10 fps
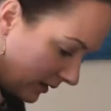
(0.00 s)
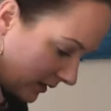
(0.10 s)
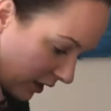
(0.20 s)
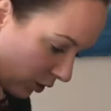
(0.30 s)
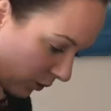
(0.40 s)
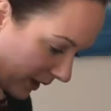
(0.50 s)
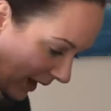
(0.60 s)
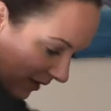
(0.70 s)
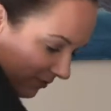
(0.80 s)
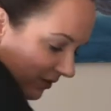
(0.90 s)
So we
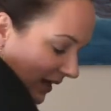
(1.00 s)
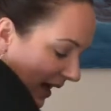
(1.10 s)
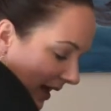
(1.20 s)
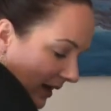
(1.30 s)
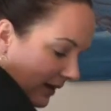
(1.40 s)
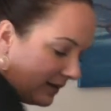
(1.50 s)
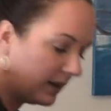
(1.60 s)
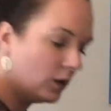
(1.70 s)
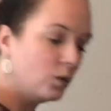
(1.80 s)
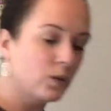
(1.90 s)
have that, and
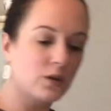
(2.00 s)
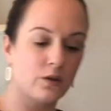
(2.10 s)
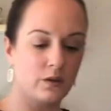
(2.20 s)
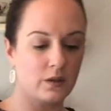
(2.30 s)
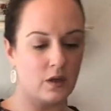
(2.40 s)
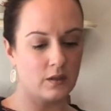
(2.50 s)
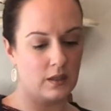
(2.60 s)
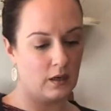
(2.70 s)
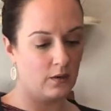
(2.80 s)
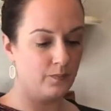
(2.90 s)
then, ooh, what's our little sauce
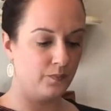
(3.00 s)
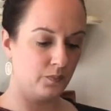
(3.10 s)
here?